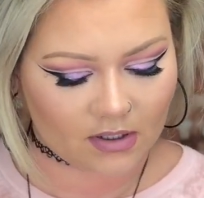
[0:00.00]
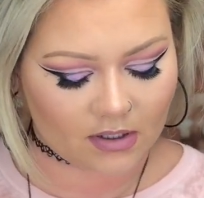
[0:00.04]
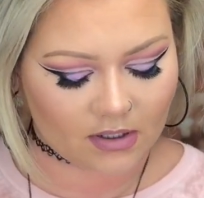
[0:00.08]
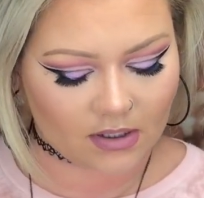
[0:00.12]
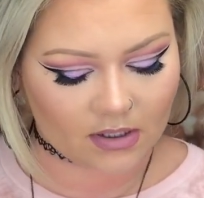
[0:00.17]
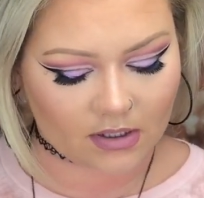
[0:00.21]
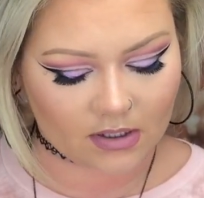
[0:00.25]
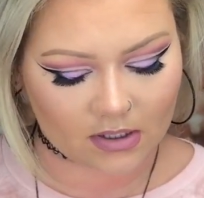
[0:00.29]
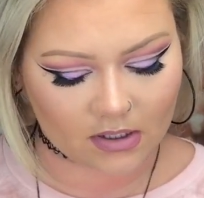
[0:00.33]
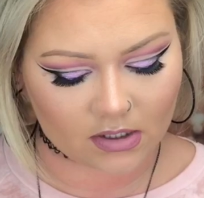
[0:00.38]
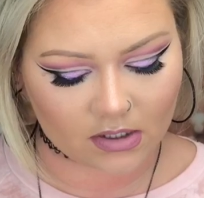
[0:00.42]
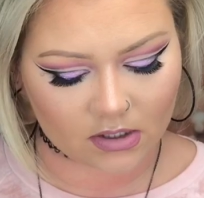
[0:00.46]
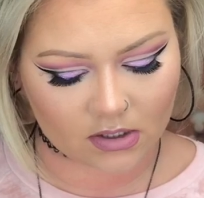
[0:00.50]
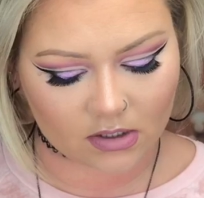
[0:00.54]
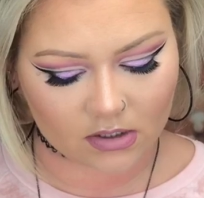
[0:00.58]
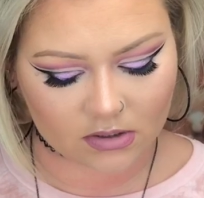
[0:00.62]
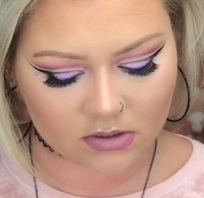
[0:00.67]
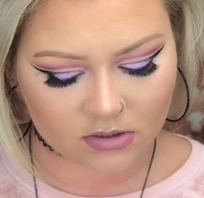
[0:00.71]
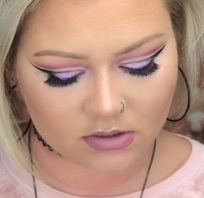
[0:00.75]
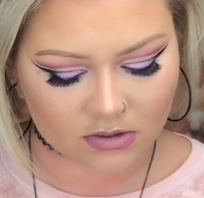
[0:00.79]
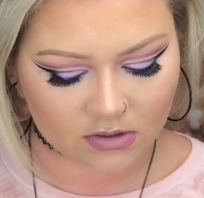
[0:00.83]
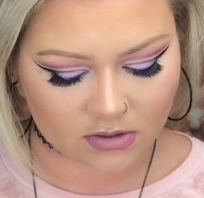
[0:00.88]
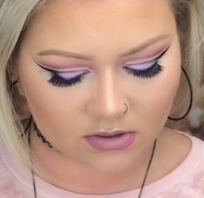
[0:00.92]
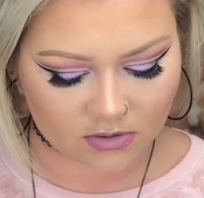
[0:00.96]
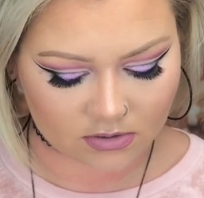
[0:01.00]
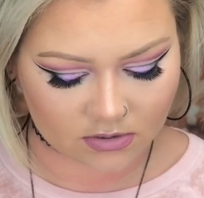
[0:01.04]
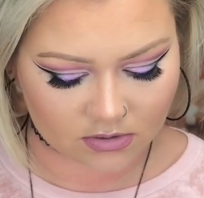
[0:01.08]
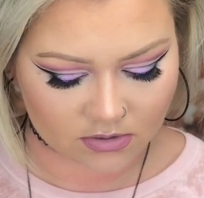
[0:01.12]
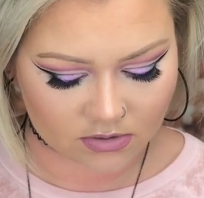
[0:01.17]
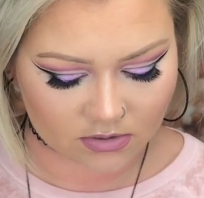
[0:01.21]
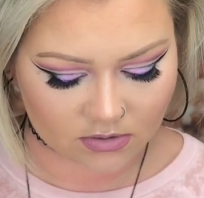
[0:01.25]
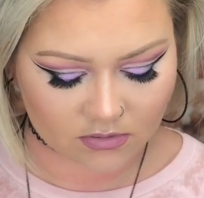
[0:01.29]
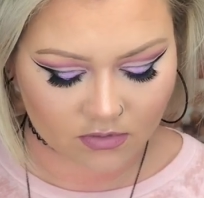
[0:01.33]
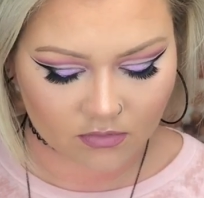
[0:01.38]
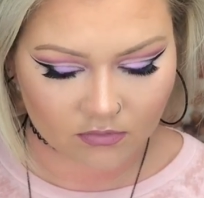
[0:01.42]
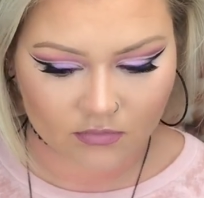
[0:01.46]
and
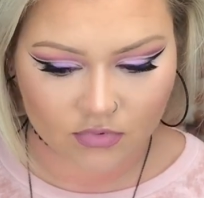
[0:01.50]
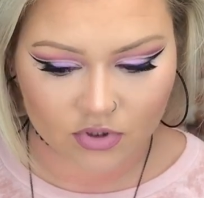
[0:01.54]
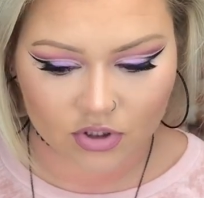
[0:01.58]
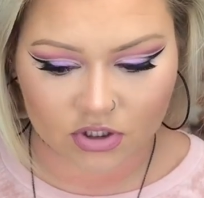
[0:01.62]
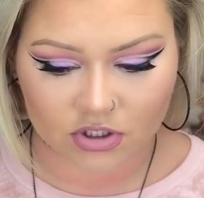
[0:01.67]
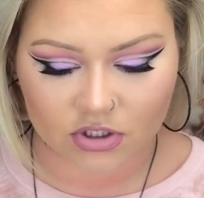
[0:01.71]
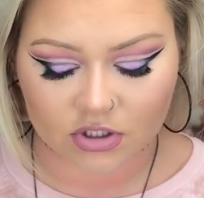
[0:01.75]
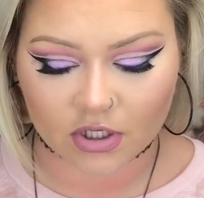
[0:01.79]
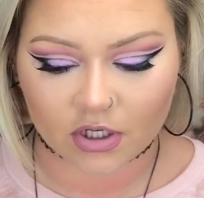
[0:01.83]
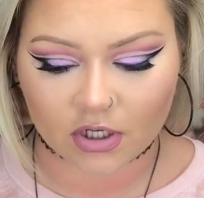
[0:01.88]
we're just